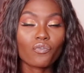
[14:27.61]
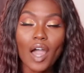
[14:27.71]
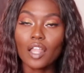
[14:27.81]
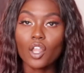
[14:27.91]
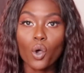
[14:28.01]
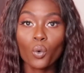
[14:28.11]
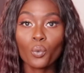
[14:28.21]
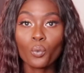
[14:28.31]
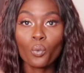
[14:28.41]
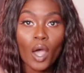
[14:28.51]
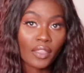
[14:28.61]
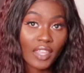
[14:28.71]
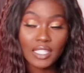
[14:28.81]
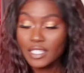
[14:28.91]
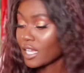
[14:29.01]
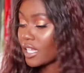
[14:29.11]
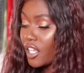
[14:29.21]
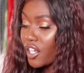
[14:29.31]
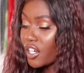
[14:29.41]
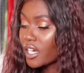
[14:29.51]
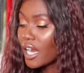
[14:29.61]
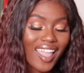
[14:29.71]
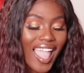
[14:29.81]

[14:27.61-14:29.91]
follow what they state here.